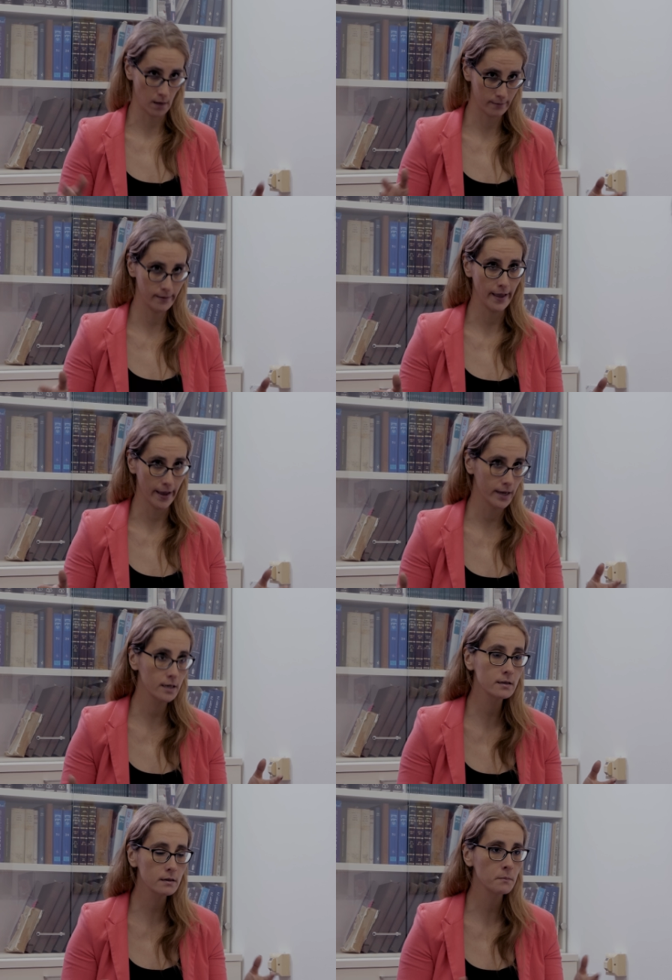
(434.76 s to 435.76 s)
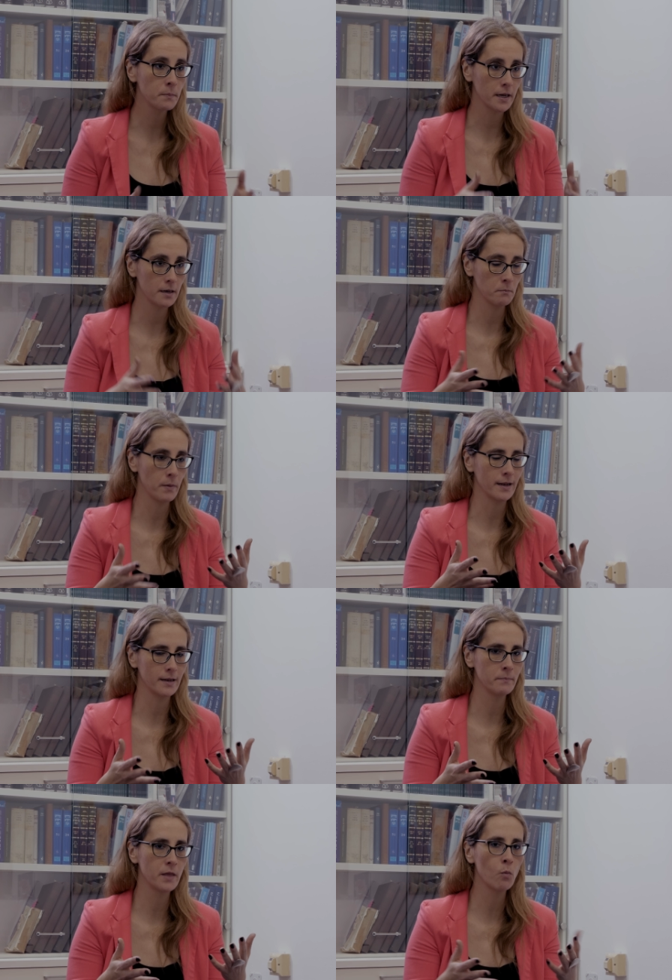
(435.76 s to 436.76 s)
at the end but but
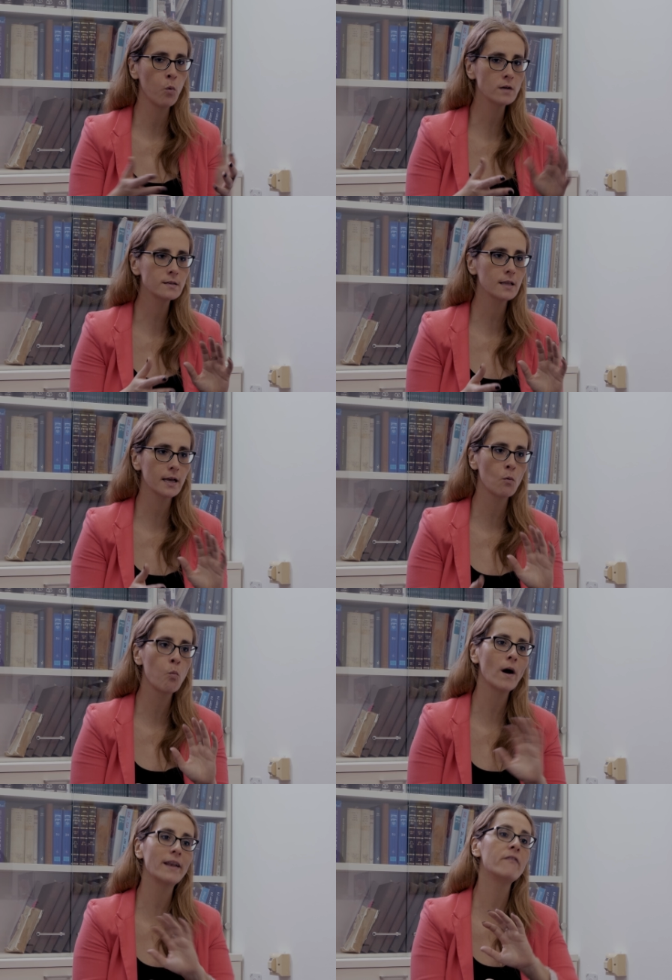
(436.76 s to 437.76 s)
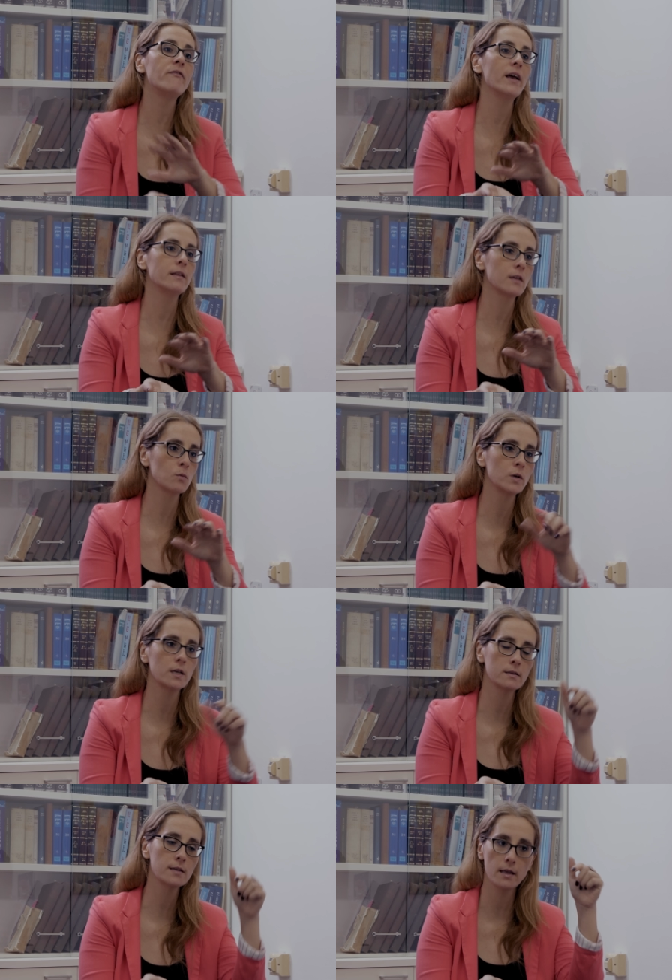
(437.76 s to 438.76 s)
there wasn't like one event that we
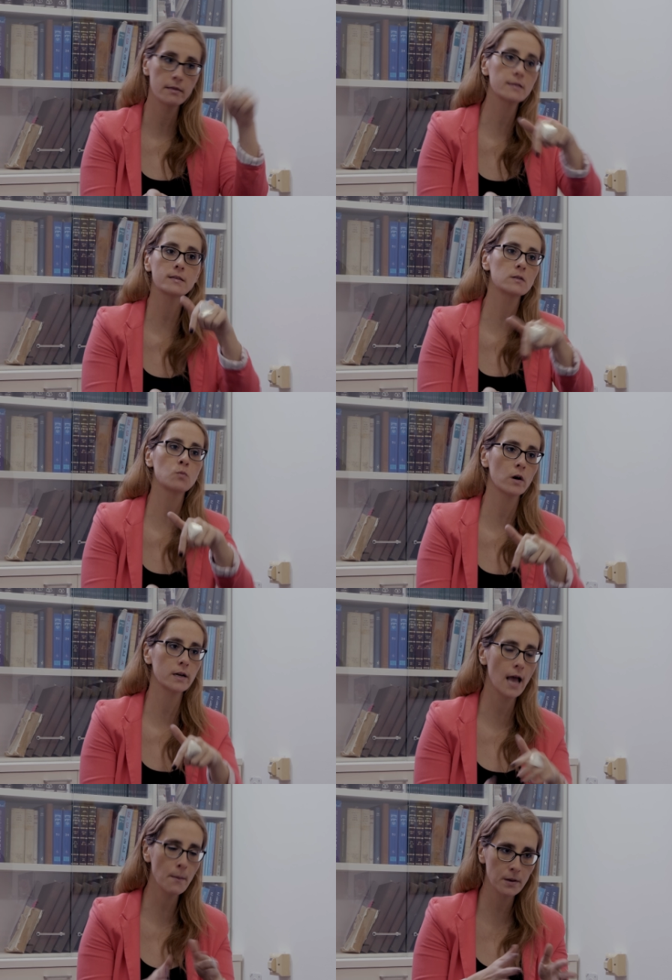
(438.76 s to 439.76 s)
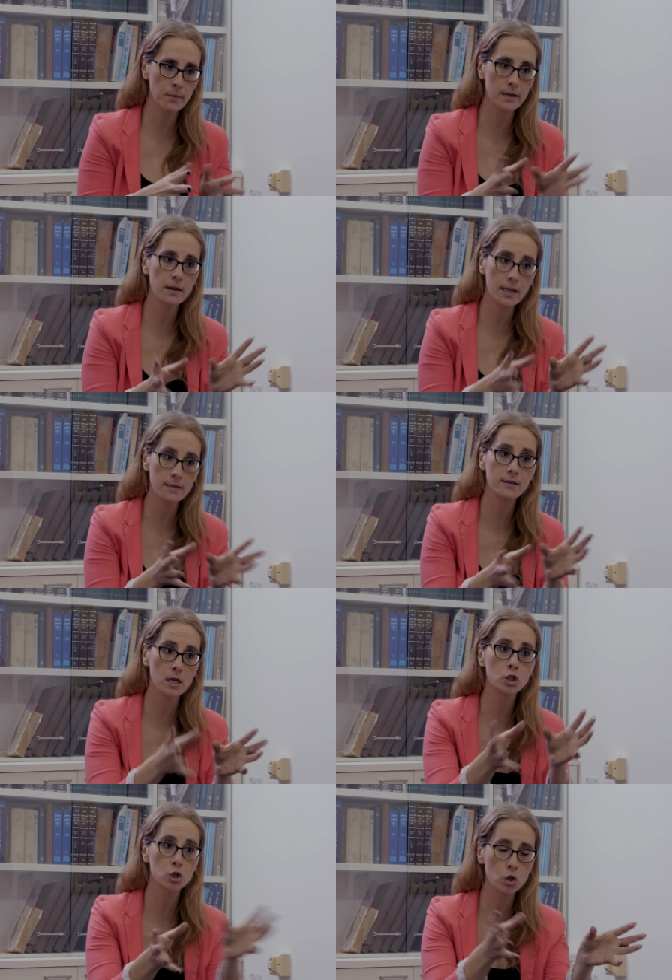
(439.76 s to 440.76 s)
can say this is where it happened but it, it,
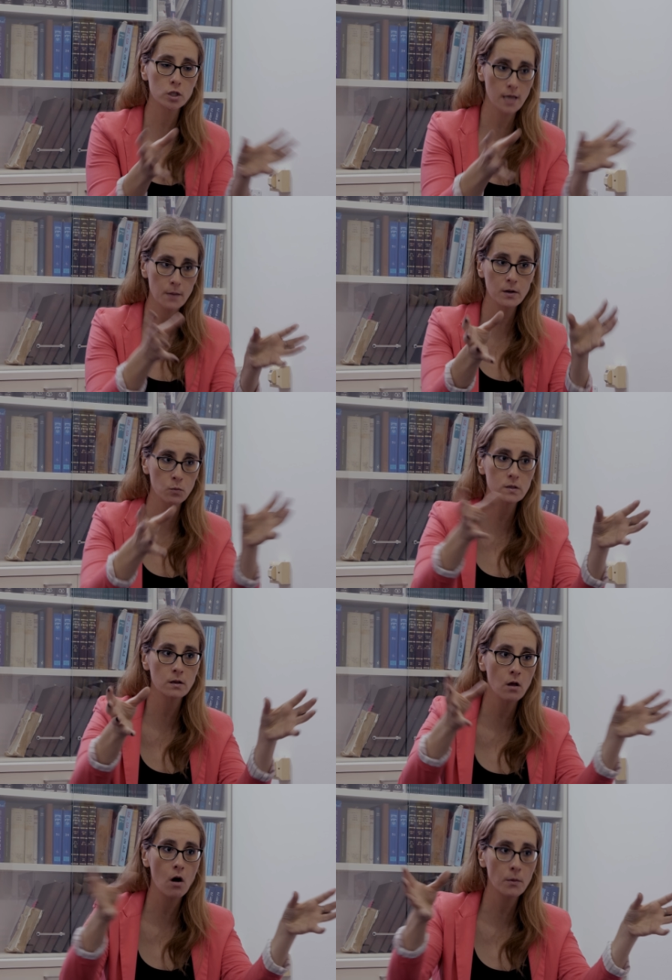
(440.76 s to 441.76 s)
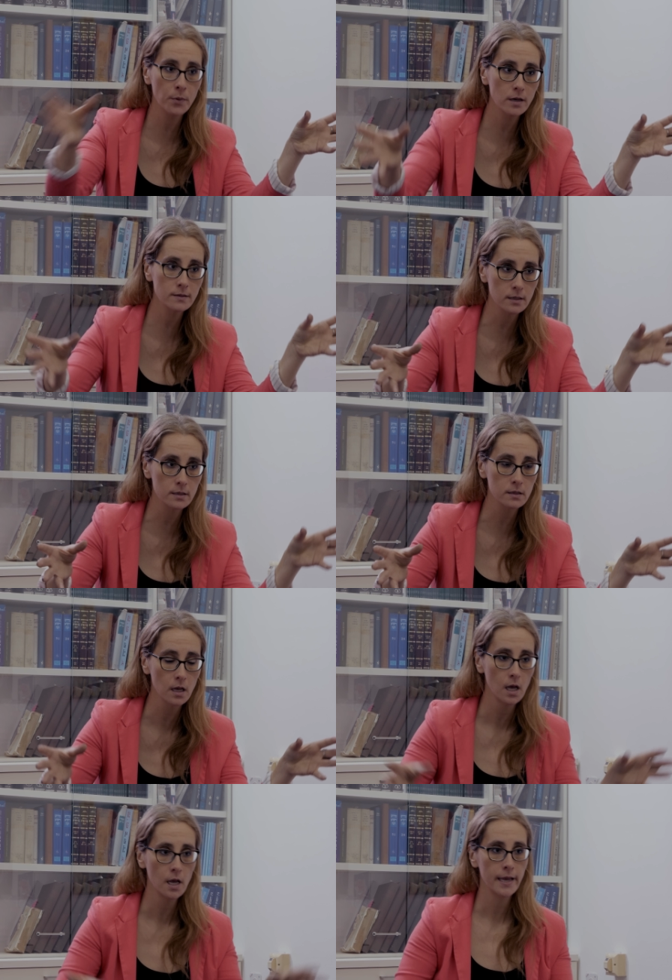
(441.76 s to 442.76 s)
it took time it was a long process
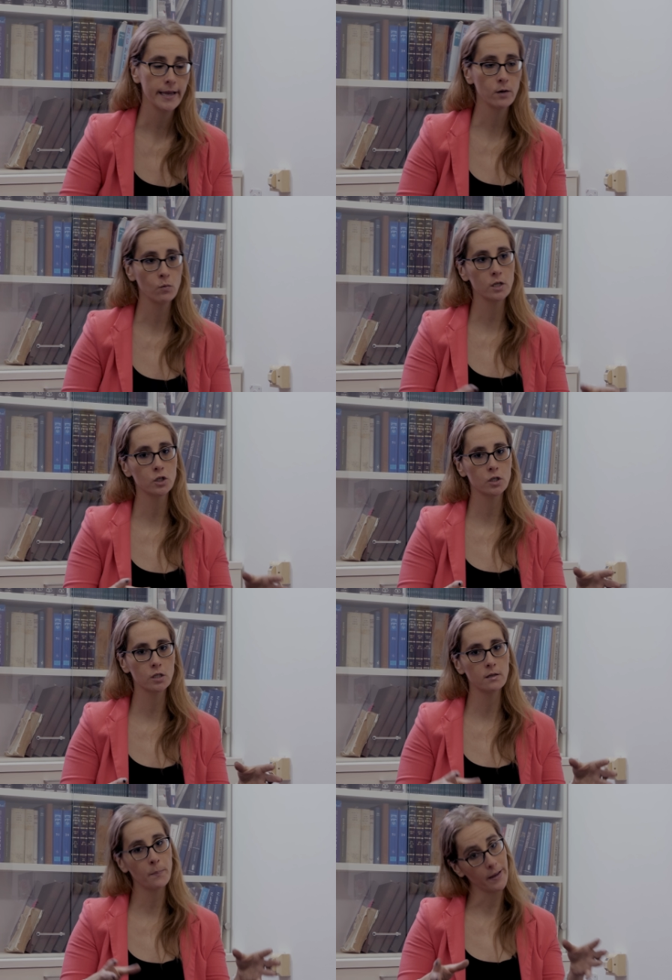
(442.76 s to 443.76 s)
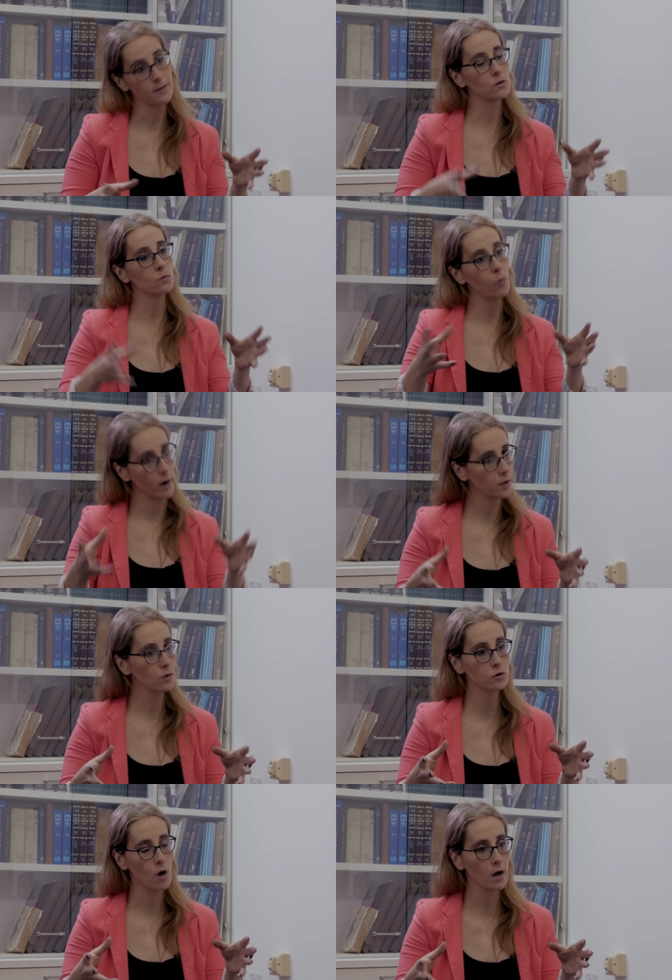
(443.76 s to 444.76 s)
in which depends on where
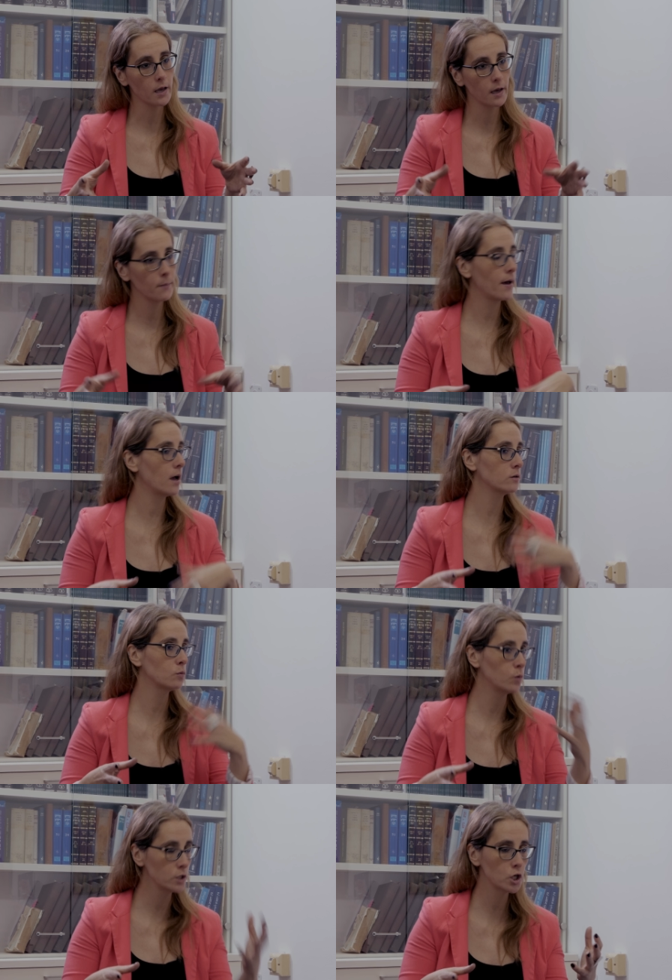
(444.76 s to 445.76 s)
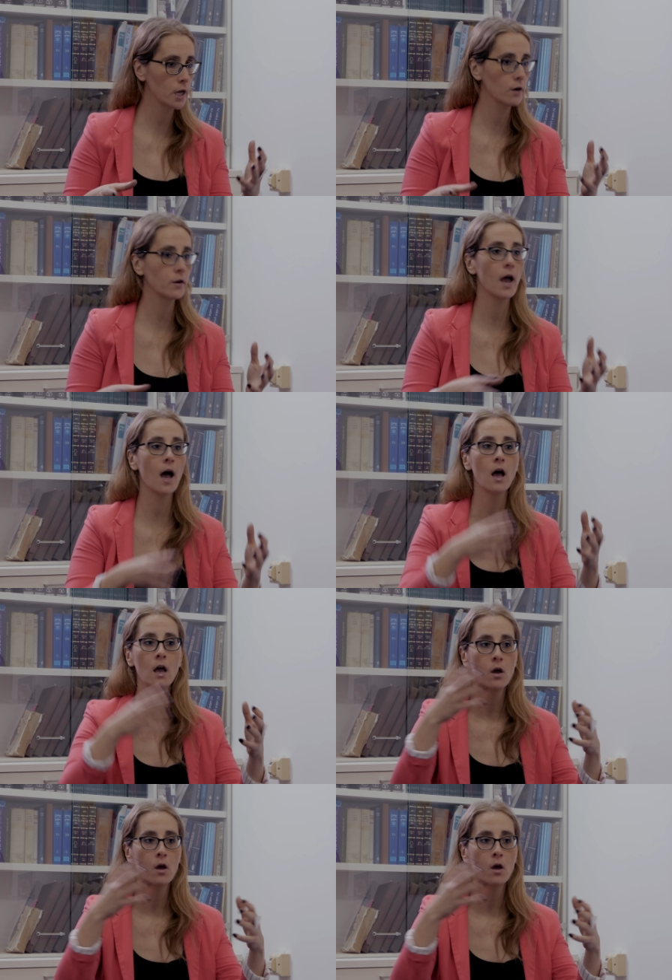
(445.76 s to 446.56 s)
you're talking about which area